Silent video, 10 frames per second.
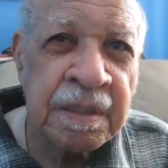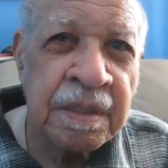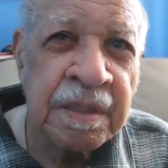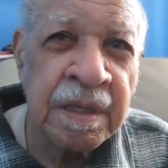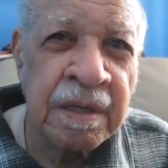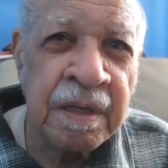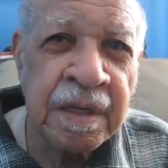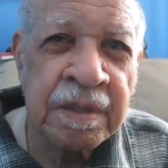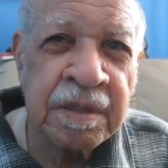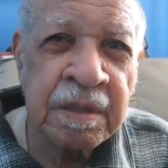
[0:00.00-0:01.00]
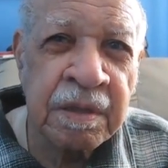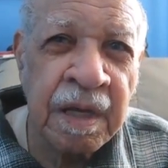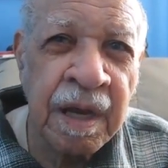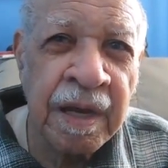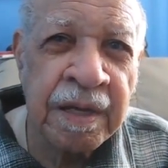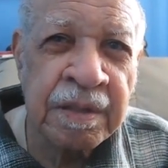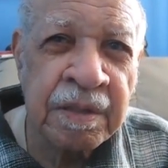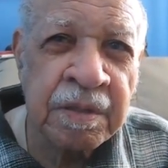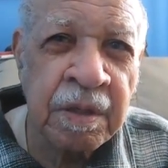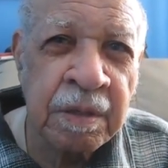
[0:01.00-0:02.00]
they lynched the guy
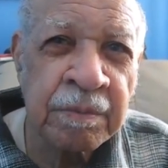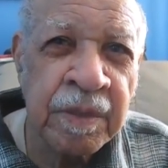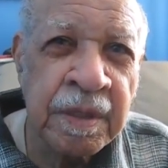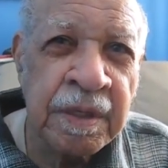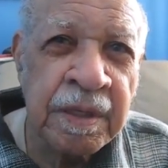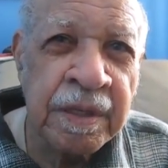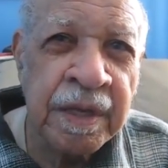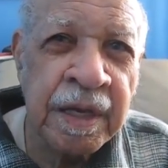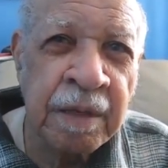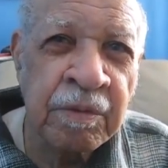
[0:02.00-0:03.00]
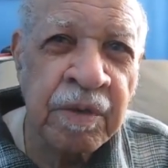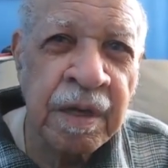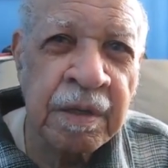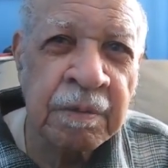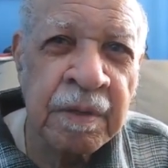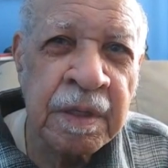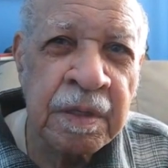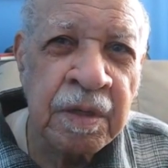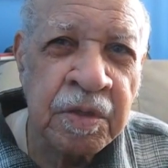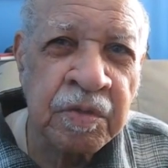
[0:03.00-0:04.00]
and took him and hung him around
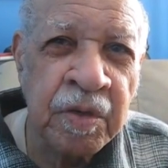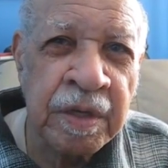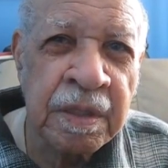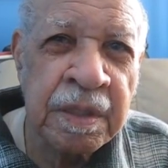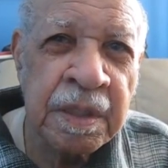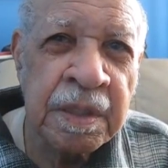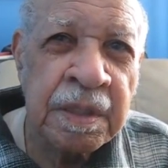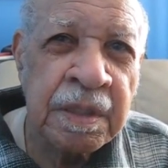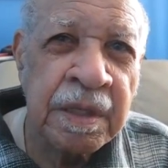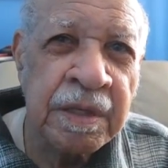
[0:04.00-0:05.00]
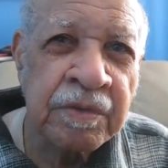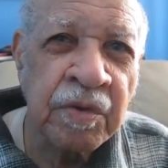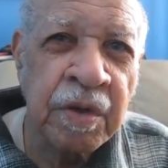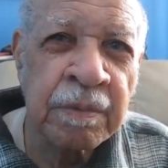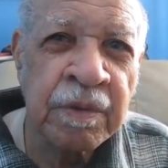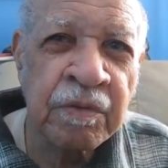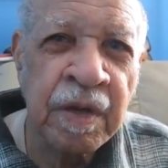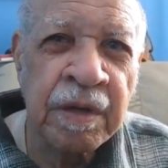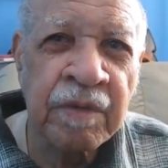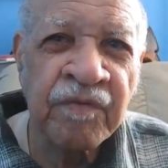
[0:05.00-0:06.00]
a trailer and drug him
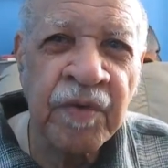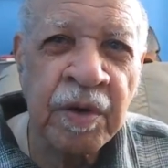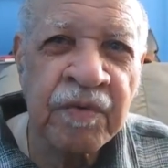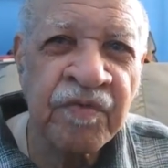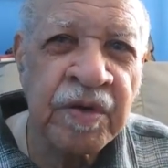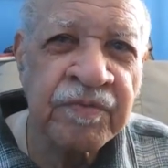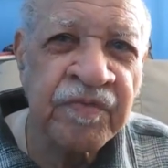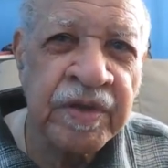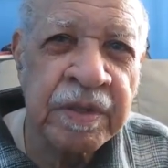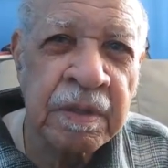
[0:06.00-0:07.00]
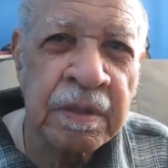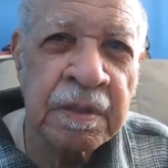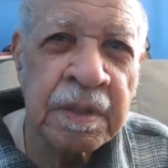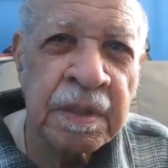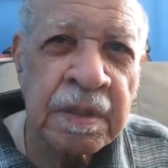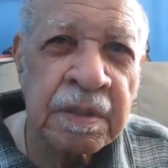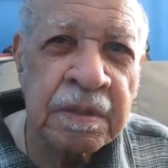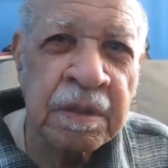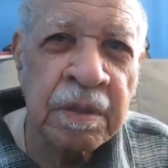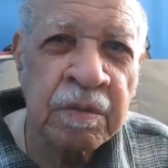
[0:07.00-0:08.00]
around a 40-foot field
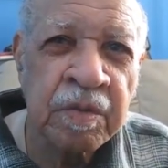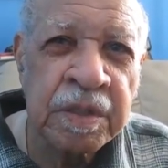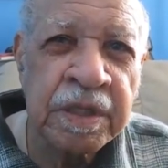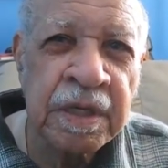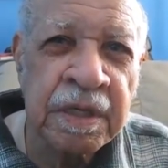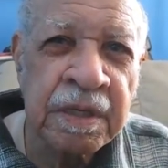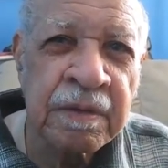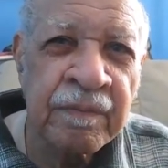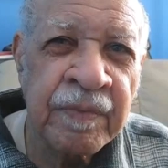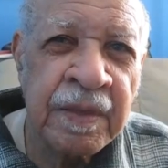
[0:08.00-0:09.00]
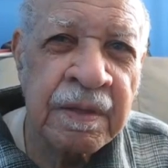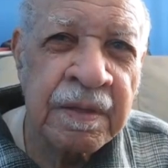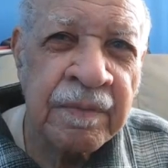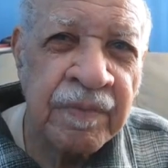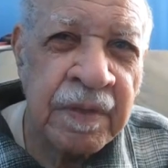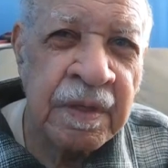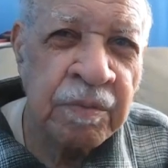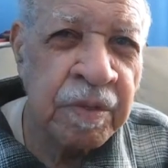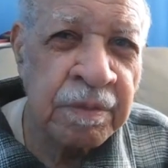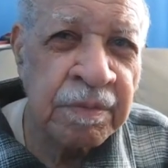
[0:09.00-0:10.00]
till he was dead."
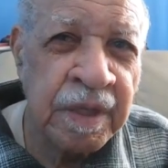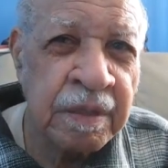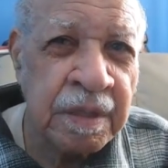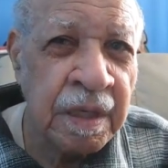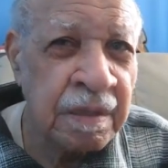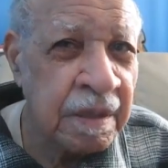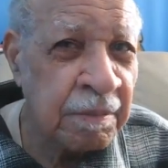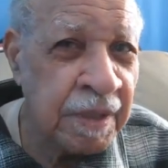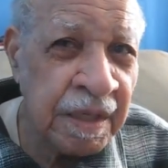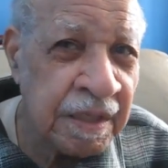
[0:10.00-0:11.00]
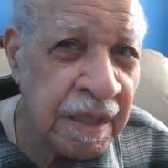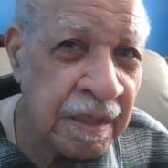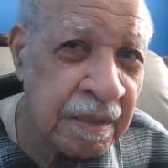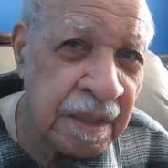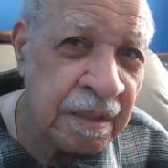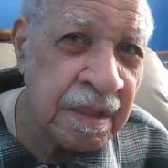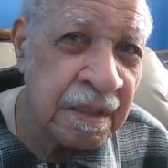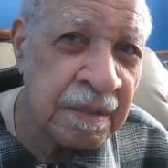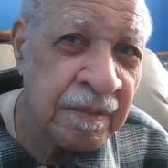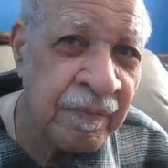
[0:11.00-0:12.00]
It was a mess down there, man, down
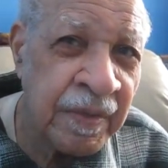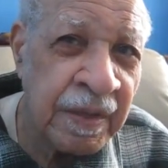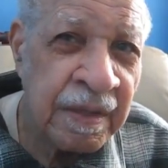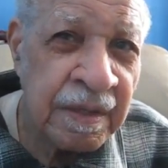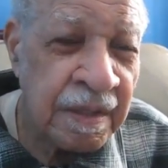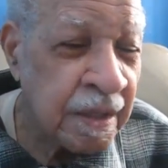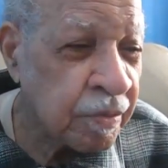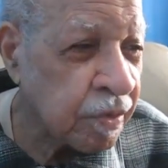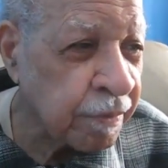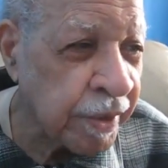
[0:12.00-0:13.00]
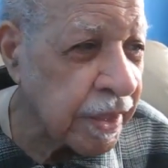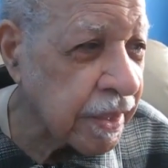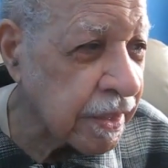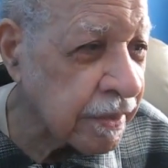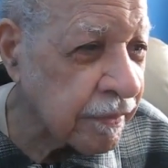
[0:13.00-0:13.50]
there. It was bad.